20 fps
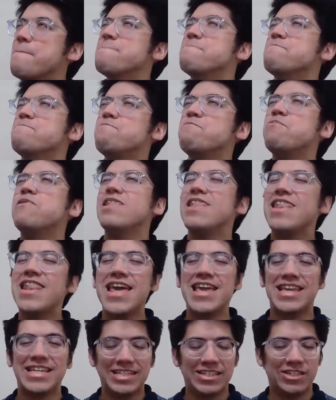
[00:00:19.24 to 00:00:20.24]

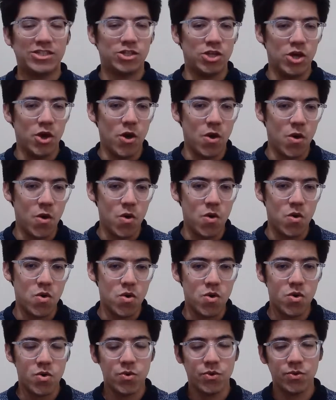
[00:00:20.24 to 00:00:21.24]

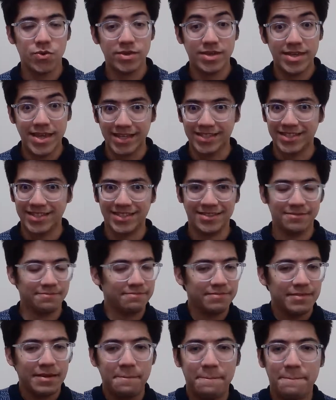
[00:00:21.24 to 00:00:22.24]
Plato. Yes,
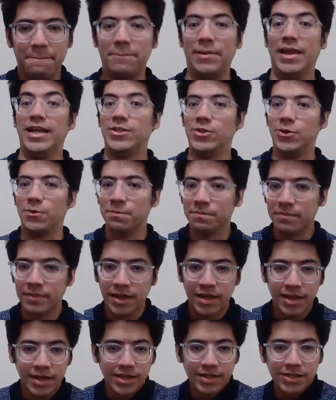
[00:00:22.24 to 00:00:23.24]
Plato.
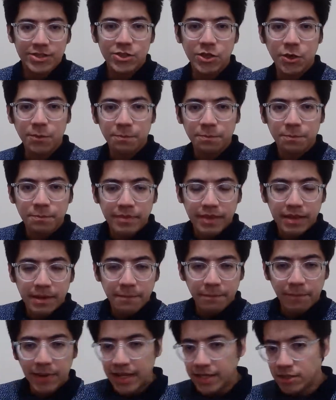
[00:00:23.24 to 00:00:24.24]
So
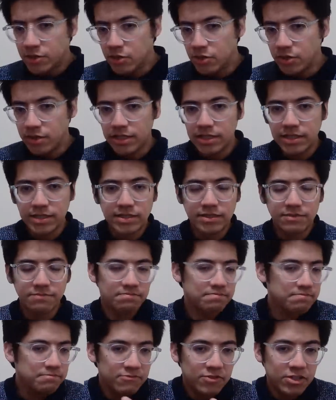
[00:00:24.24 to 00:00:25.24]
Plato is,
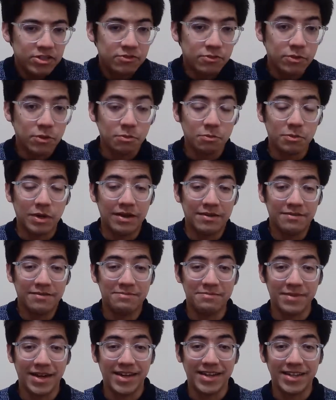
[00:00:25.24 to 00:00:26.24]
first of all,
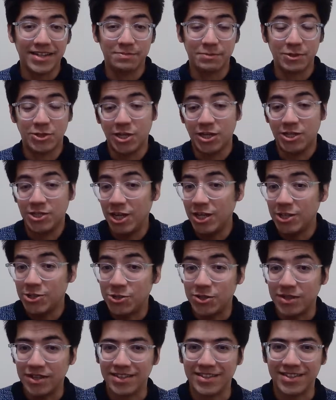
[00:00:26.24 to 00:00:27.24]
my
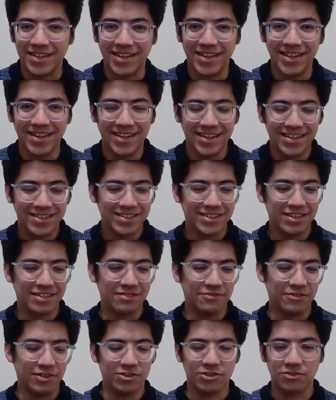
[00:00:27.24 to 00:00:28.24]
specialization, let's say, the
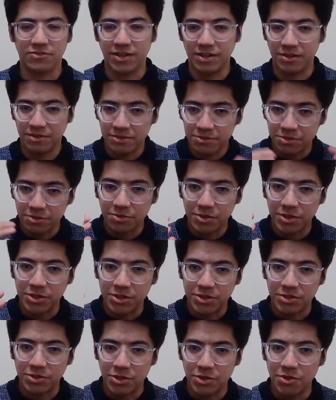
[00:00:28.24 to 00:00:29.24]
philosopher to
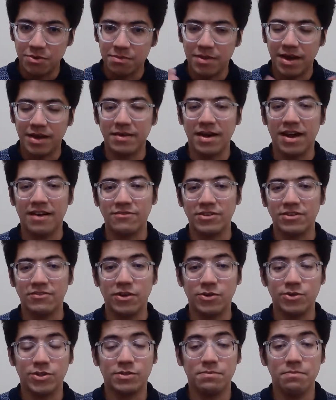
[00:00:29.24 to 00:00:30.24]
whom I have
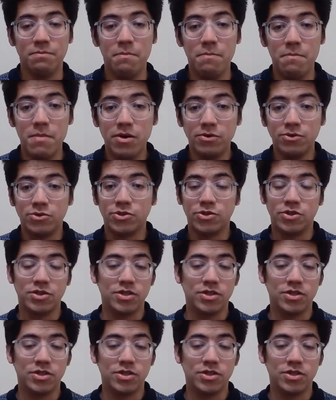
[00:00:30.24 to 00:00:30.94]
devoted most